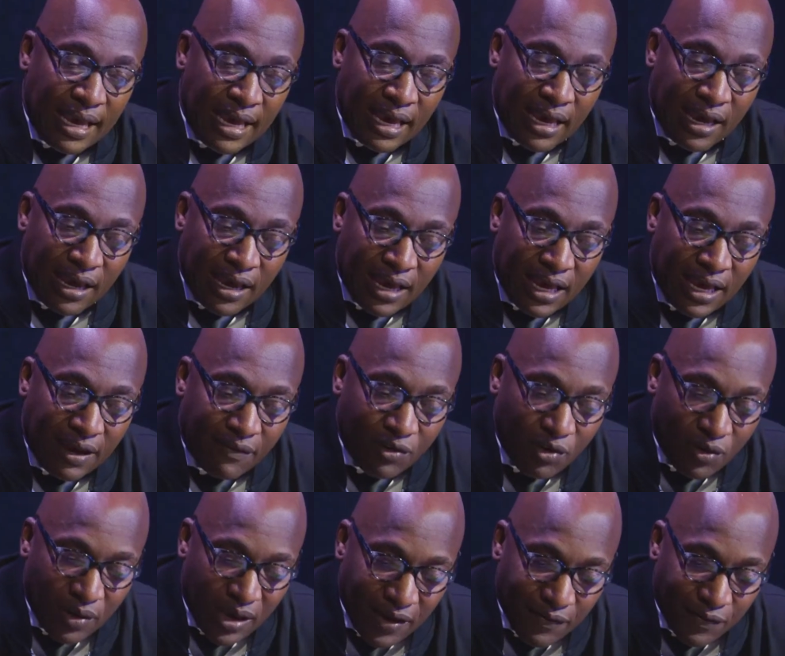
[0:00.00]

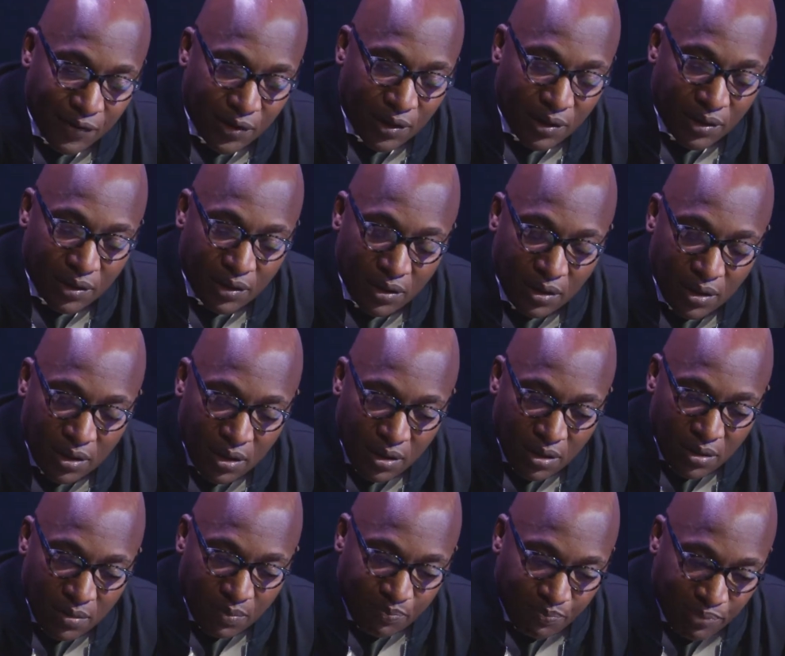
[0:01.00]
Have you ever
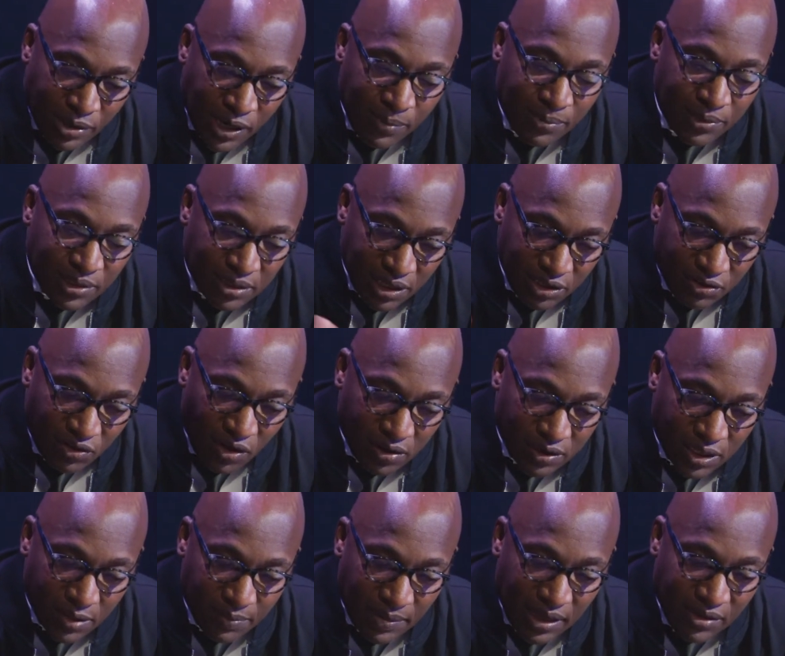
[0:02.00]
publicly
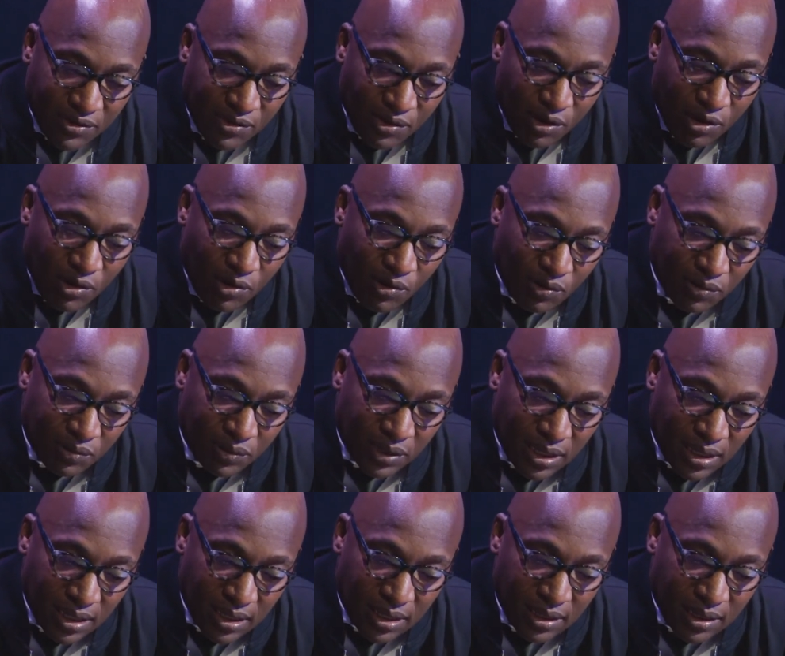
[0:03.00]
talked about your own
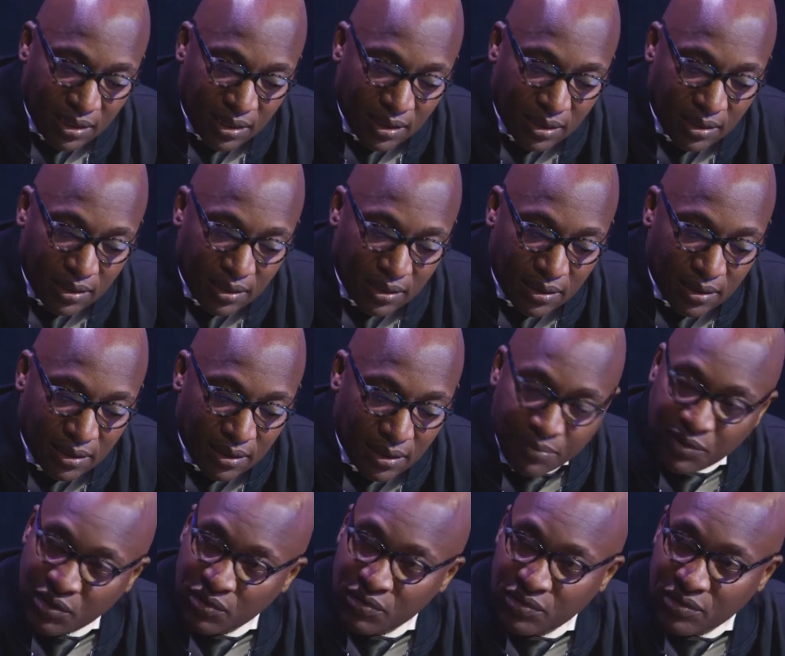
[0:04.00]

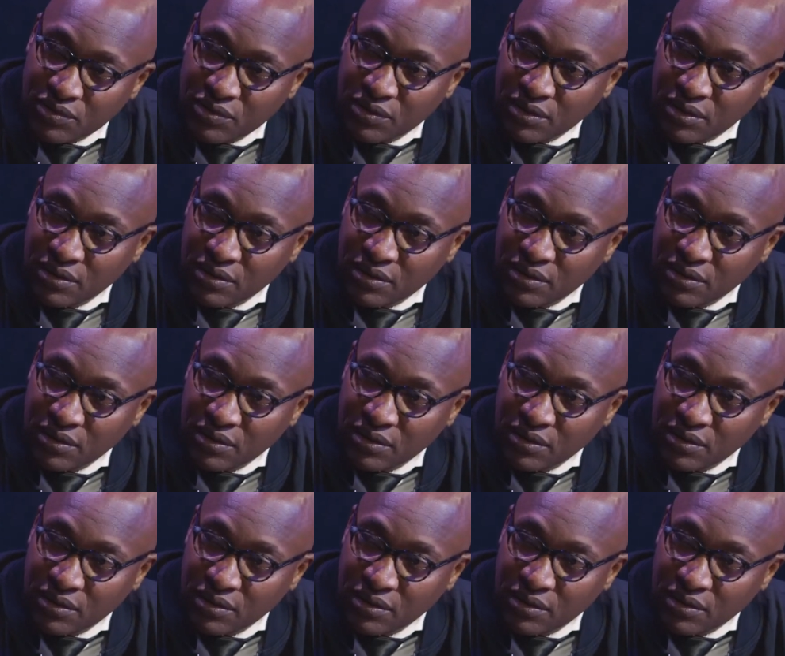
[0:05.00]
abuse?